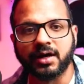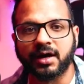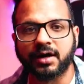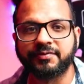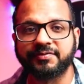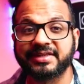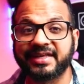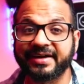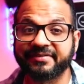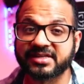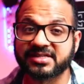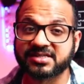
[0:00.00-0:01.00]
With that,
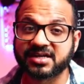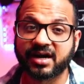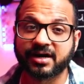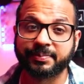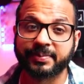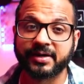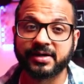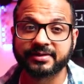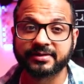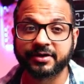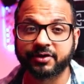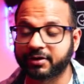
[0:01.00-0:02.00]
we'll start building
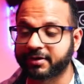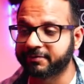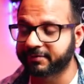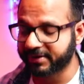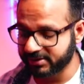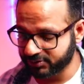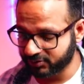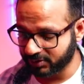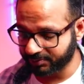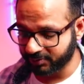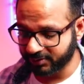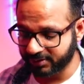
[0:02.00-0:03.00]
the Docker file. So
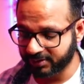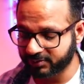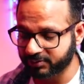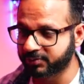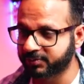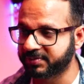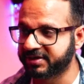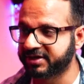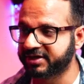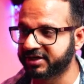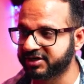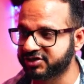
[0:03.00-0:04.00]
I'm gonna do
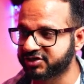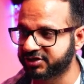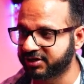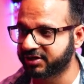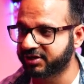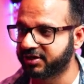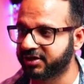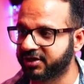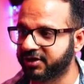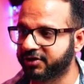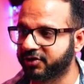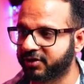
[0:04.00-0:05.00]
touch
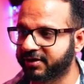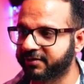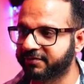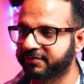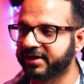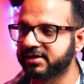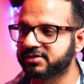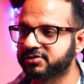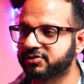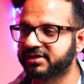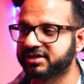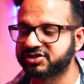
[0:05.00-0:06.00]
Docker file. So
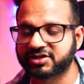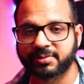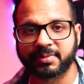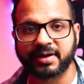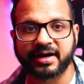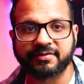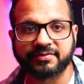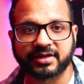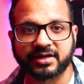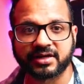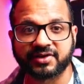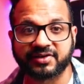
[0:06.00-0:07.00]
touch command
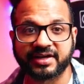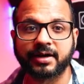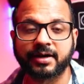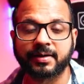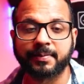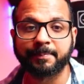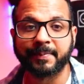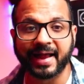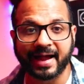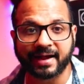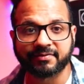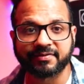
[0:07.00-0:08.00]
will create
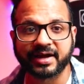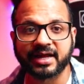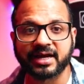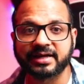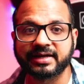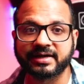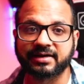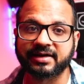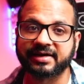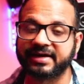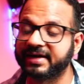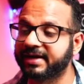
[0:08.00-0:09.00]
blank file, it will
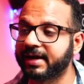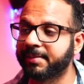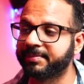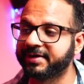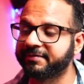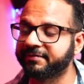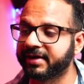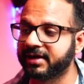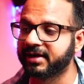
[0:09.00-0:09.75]
create an empty file.